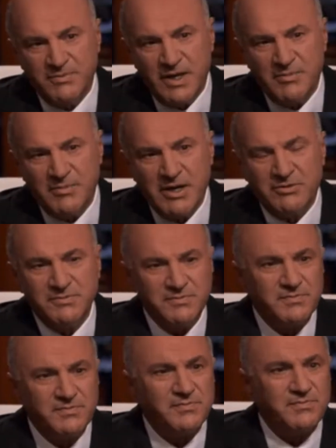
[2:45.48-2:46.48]
either
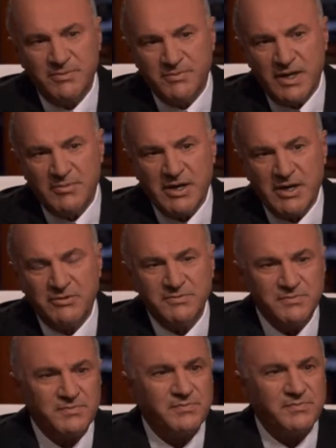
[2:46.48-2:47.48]
current investors or
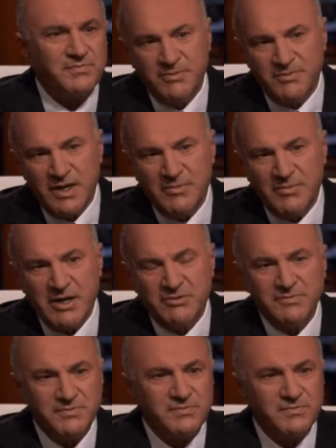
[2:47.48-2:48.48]
potential future
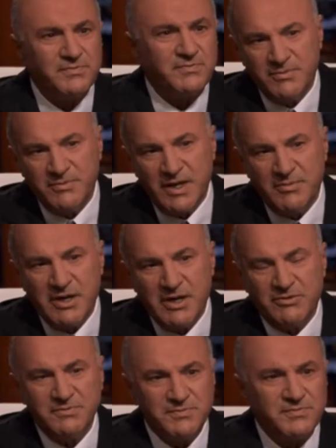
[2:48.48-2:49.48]
investors.
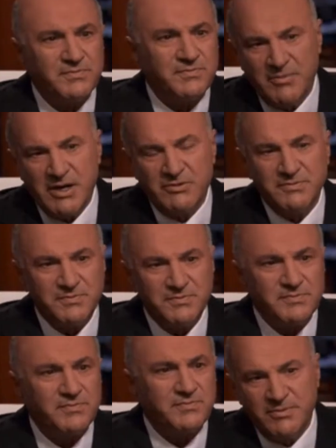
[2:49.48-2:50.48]
Like the
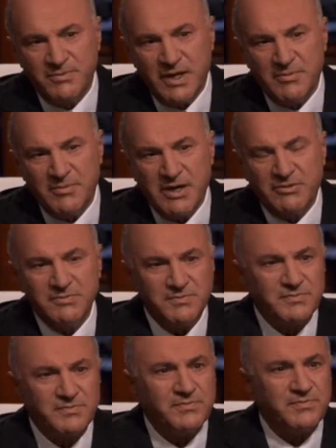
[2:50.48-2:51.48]
banker, the
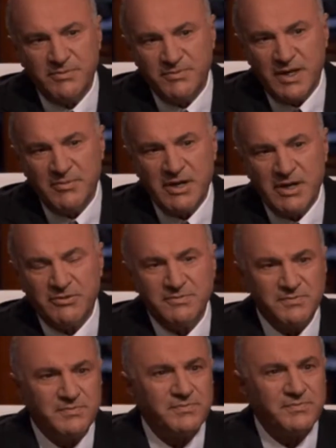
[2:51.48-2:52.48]
investor wants to know how
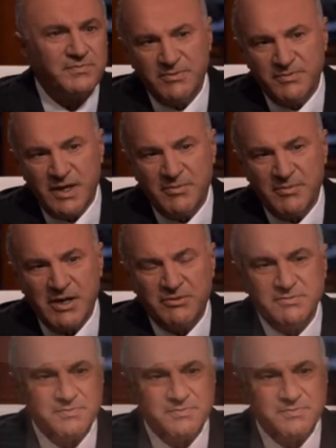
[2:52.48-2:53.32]
safe an investment